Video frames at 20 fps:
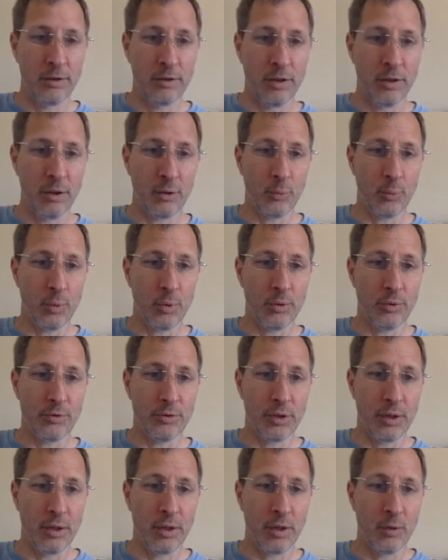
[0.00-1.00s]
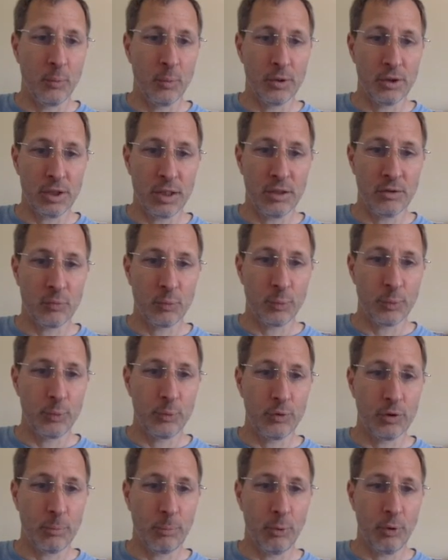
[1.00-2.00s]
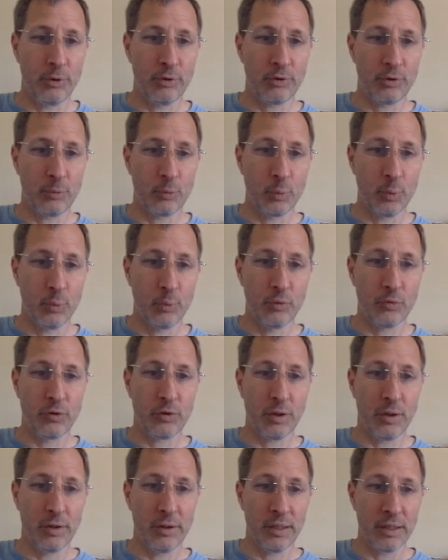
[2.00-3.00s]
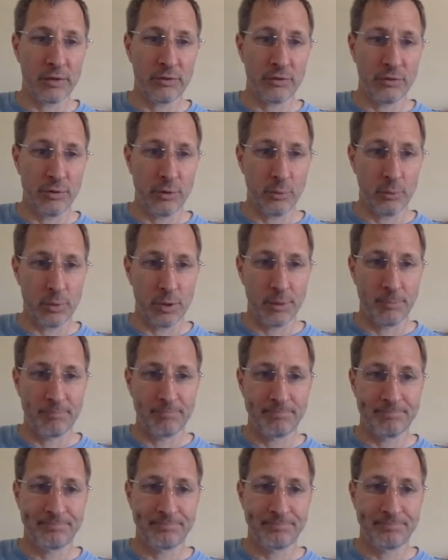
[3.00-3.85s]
In other words, we change root to point to root's next node.